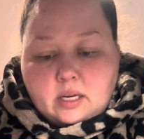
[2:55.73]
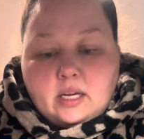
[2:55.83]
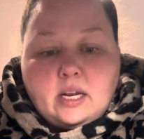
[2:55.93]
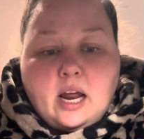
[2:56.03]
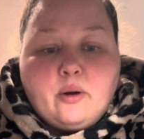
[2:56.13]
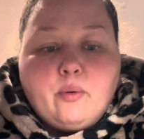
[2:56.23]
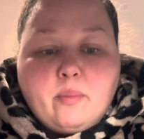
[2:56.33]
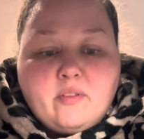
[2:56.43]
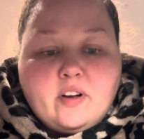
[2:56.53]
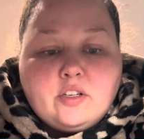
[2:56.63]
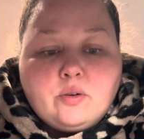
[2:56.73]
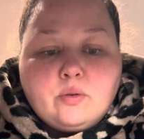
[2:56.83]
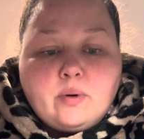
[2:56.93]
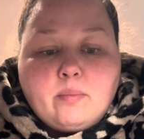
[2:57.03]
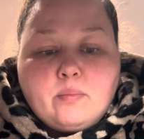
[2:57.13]
Inadequate professional
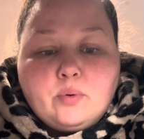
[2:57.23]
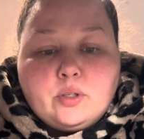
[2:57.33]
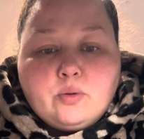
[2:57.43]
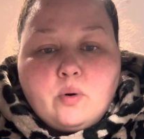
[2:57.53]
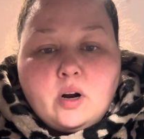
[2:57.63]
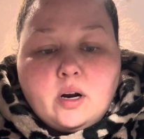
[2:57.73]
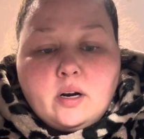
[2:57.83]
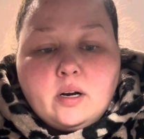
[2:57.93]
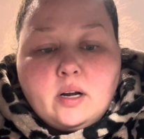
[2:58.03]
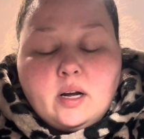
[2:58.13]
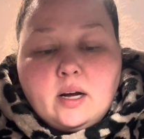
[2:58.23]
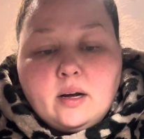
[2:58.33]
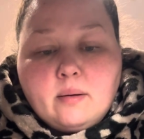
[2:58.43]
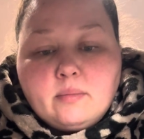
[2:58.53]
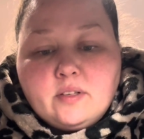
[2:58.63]
repertoire,
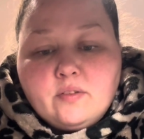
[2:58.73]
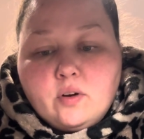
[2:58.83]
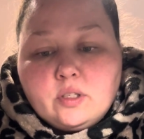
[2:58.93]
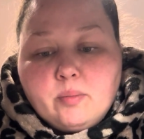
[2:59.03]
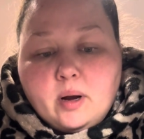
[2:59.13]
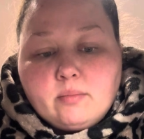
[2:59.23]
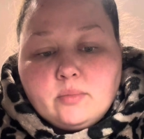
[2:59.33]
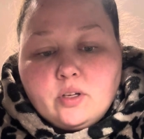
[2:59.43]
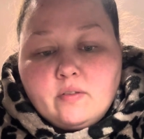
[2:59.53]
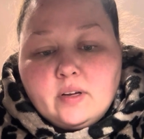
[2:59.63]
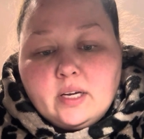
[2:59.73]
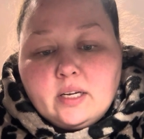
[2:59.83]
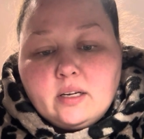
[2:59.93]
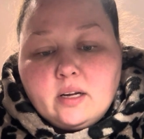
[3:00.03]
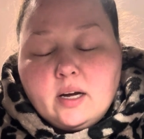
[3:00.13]
difficulty problem
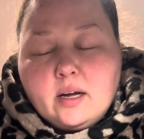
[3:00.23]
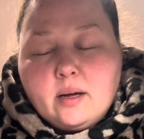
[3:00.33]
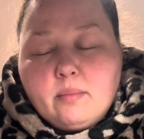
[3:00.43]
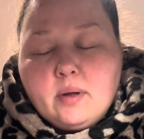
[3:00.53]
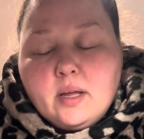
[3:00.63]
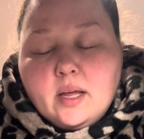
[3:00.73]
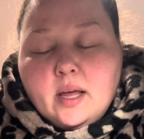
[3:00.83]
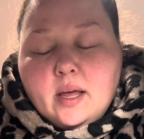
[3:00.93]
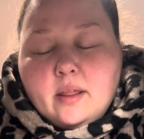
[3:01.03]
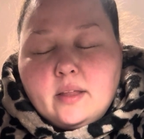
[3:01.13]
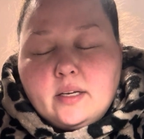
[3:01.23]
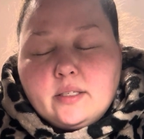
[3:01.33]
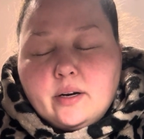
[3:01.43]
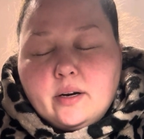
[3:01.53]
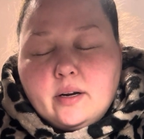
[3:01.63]
solving. These
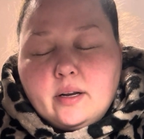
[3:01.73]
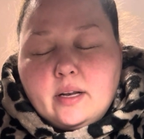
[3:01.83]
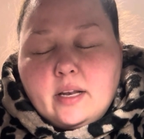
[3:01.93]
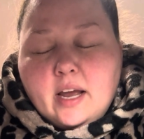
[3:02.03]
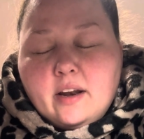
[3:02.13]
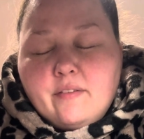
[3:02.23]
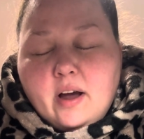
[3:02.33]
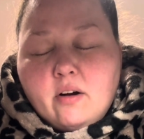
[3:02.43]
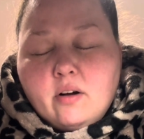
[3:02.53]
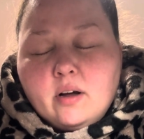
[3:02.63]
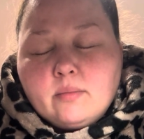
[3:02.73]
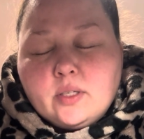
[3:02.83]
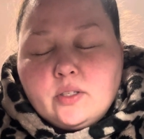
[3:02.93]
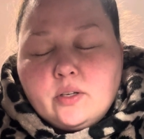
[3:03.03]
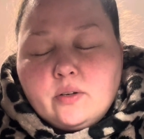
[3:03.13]
are negative outcomes
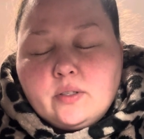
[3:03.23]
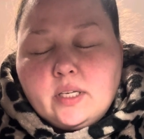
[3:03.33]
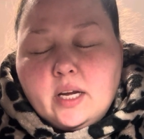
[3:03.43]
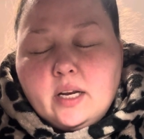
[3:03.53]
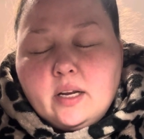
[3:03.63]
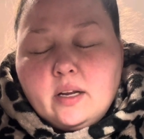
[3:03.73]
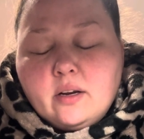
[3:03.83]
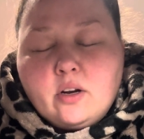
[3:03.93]
associated.